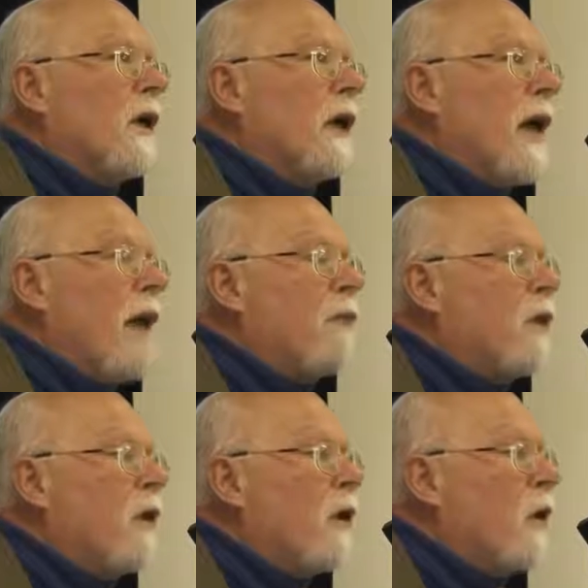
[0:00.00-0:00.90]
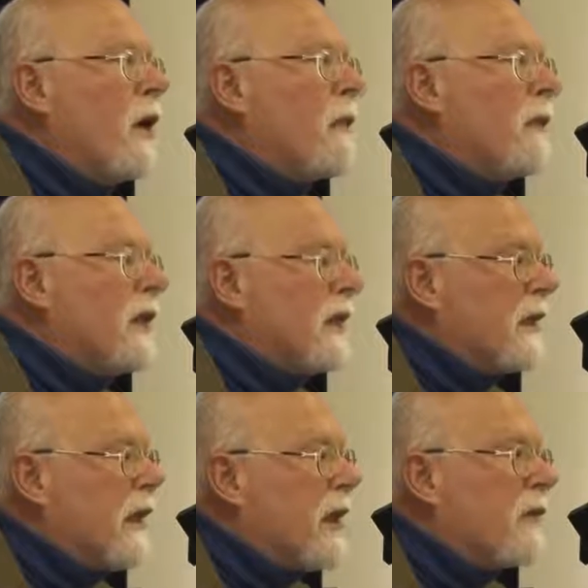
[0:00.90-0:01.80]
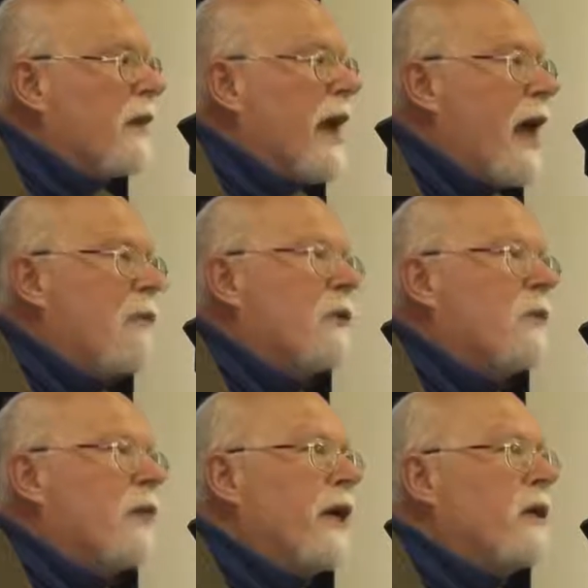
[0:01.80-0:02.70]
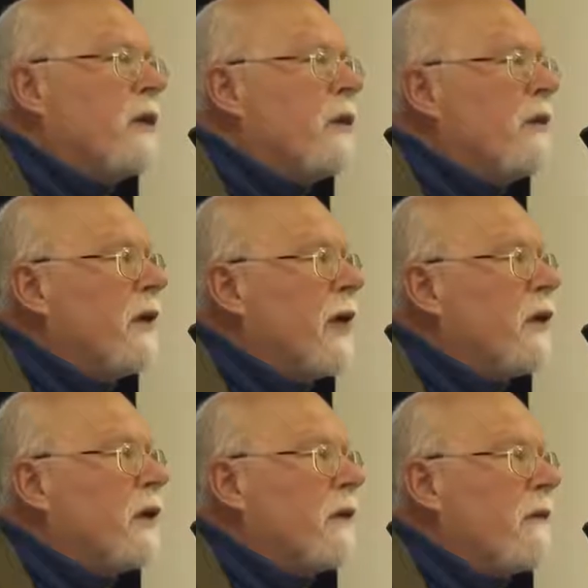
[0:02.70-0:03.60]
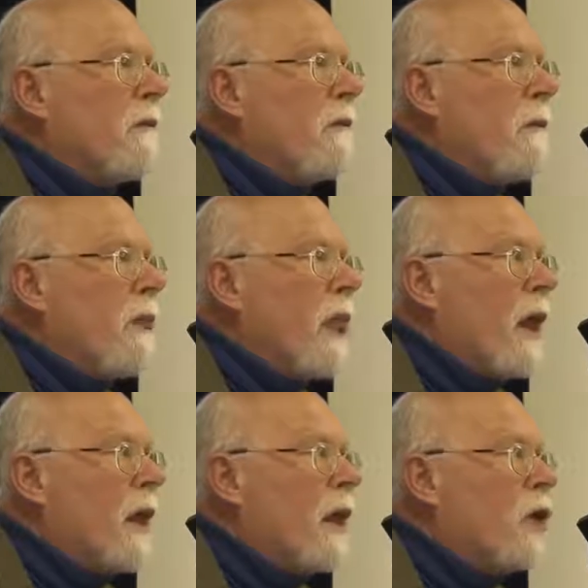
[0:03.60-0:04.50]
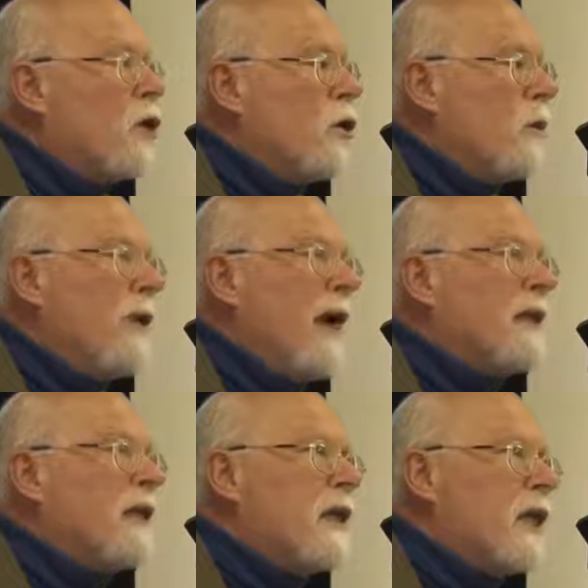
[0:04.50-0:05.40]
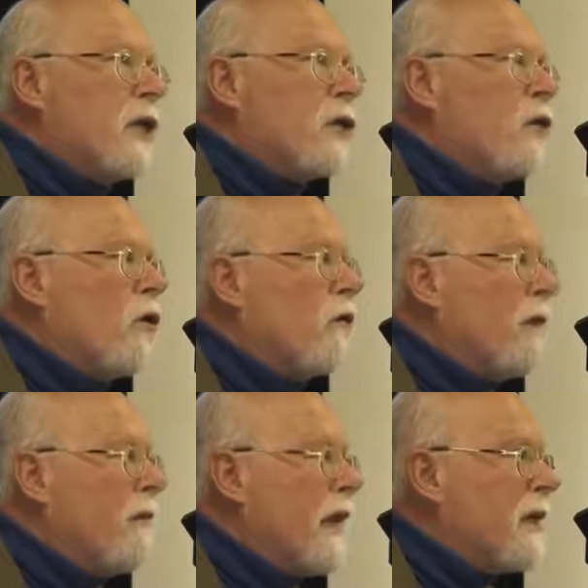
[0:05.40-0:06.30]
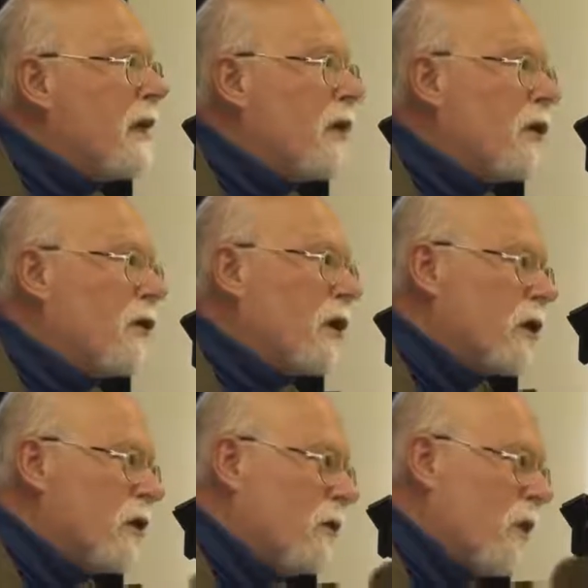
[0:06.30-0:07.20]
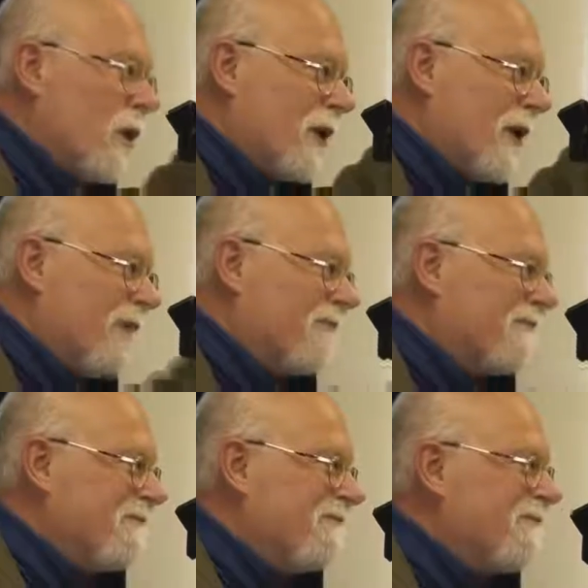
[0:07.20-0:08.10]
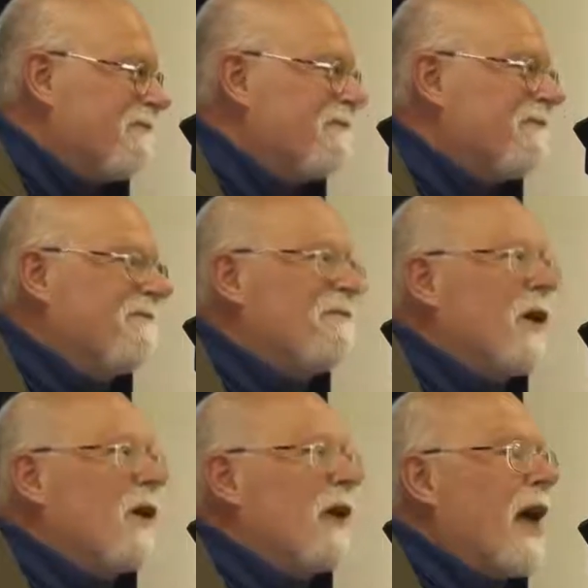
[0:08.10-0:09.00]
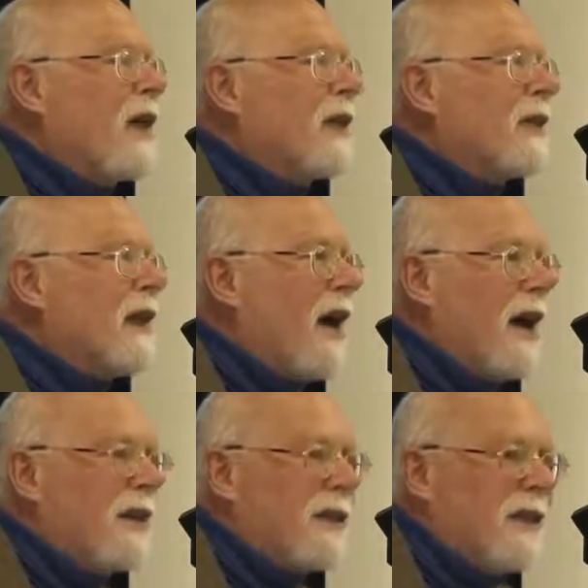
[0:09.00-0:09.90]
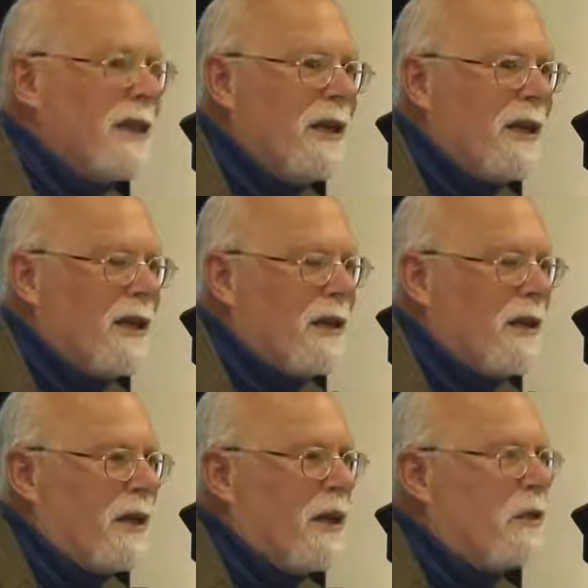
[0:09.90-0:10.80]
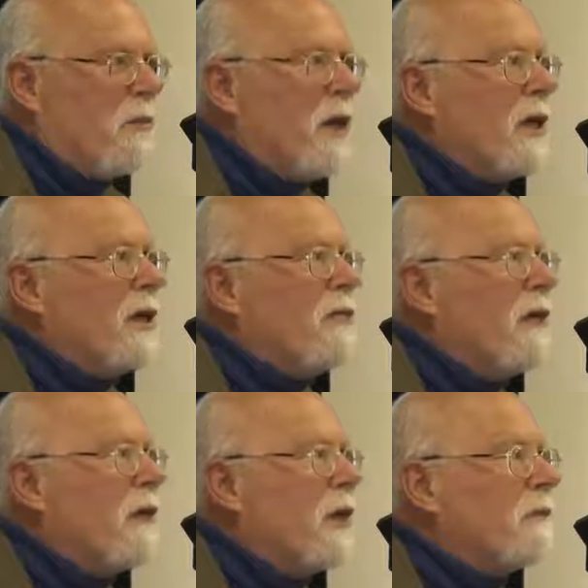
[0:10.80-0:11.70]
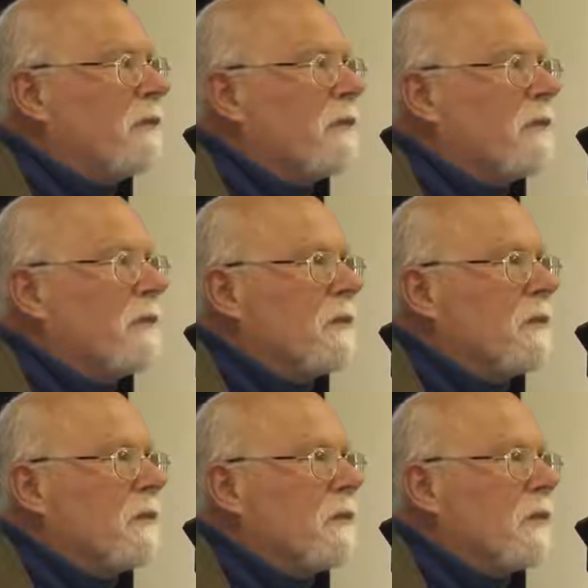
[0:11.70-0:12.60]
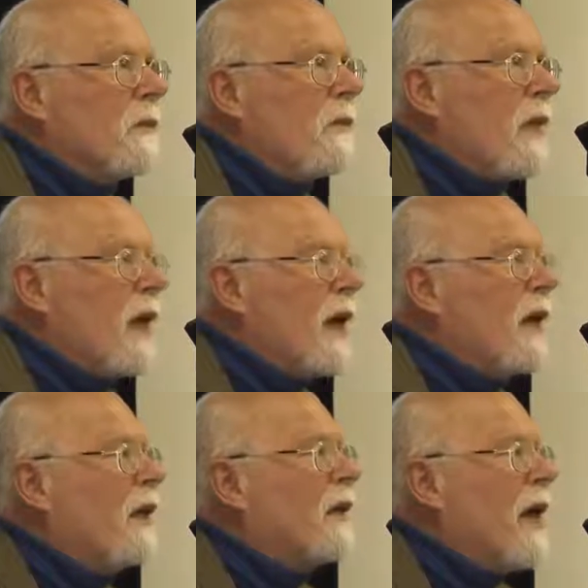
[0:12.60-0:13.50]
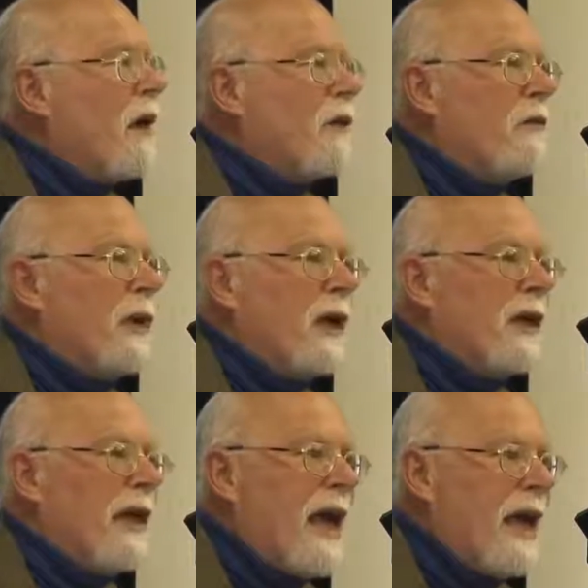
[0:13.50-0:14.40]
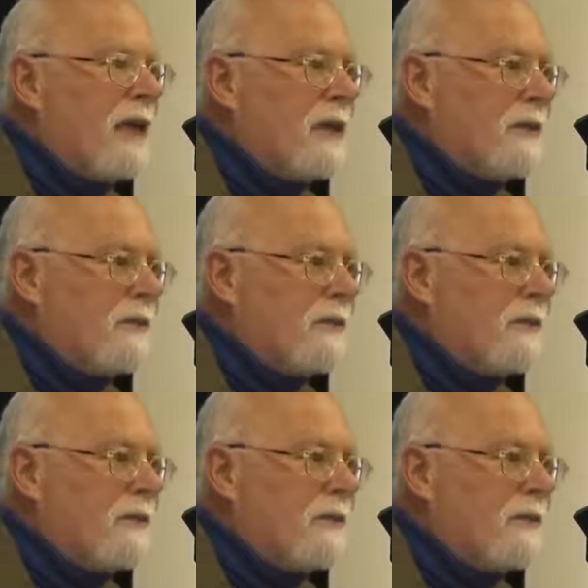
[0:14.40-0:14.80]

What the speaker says: that Abdullah Quilliam was successfully able to bring to the religion took place in an extraordinary meeting across the water on the other side of the Mersey River in the town of Birkenhead.